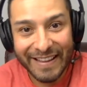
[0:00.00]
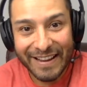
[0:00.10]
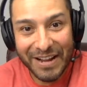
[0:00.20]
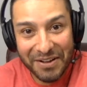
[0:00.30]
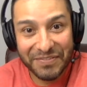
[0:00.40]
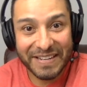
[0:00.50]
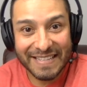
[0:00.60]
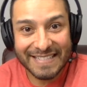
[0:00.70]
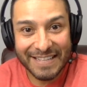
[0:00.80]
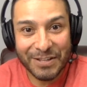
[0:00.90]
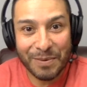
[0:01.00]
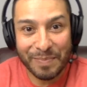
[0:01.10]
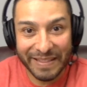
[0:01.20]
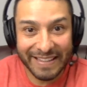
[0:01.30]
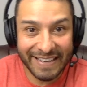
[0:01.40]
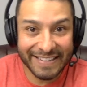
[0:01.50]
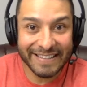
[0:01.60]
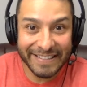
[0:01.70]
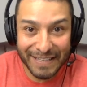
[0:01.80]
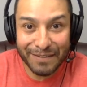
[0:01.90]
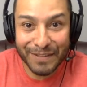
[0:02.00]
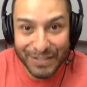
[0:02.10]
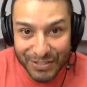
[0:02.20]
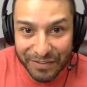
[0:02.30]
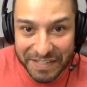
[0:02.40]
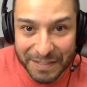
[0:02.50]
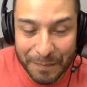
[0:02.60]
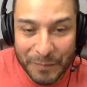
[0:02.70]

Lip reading: confidence in their ability to deliver the service.